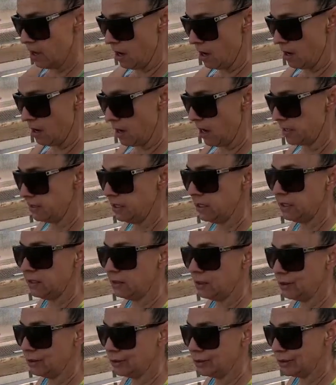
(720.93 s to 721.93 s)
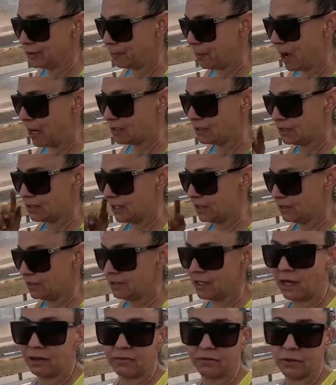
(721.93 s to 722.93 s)
I need those boxes. I
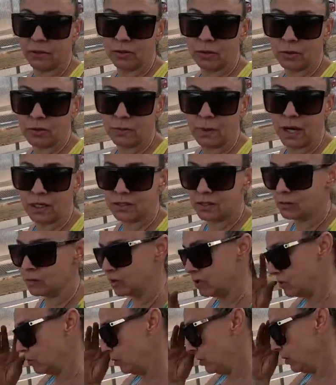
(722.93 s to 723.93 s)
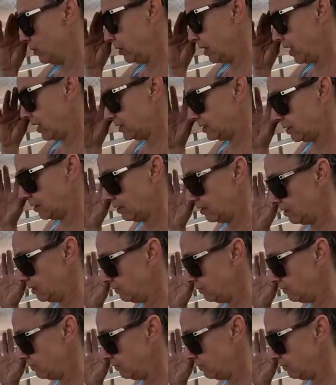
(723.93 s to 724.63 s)
did not fill those boxes with soil yet,